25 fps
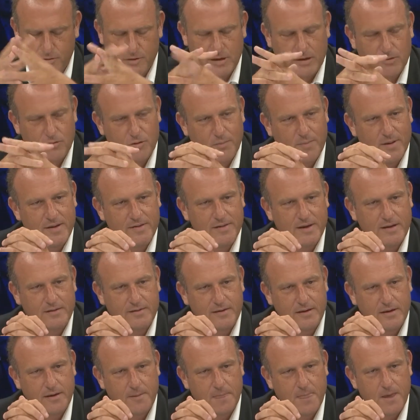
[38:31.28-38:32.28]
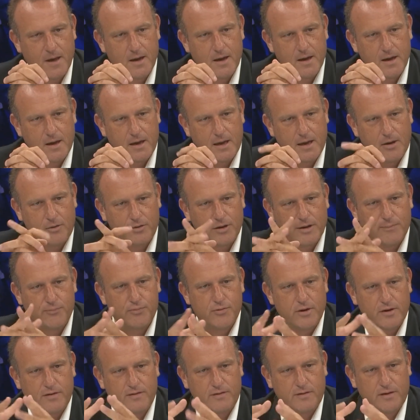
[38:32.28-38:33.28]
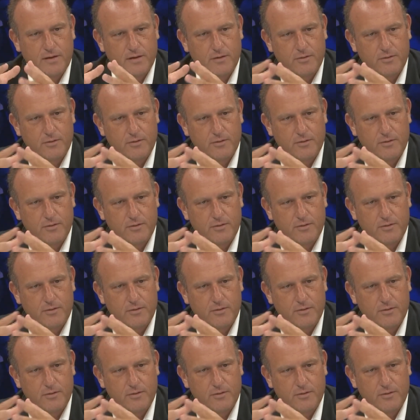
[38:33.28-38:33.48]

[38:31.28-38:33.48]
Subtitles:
former minister has reduced